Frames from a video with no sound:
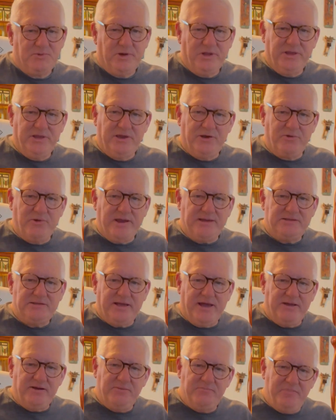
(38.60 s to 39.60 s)
a great
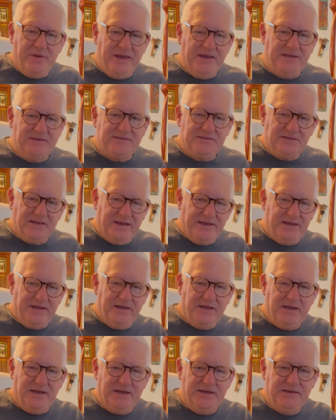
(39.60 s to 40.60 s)
sound and bass.
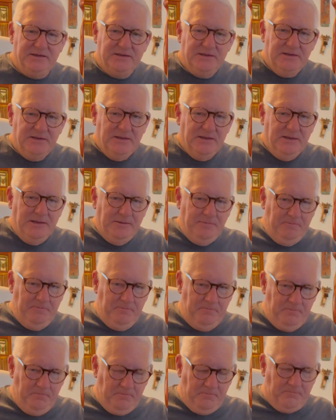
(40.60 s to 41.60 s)
I
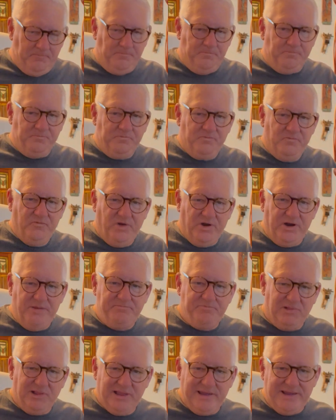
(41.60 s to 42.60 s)
very
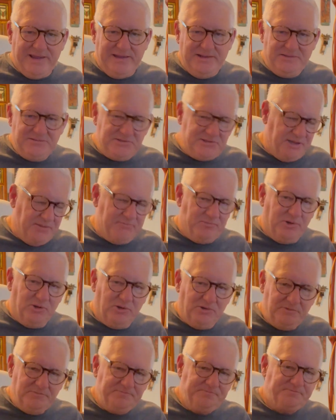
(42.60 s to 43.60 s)
plain,
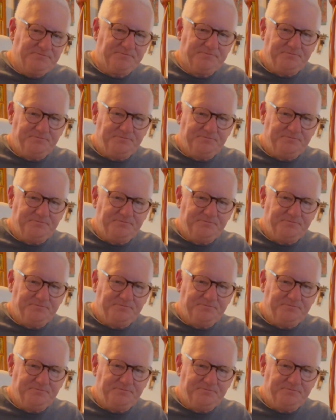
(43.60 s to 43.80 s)
simple,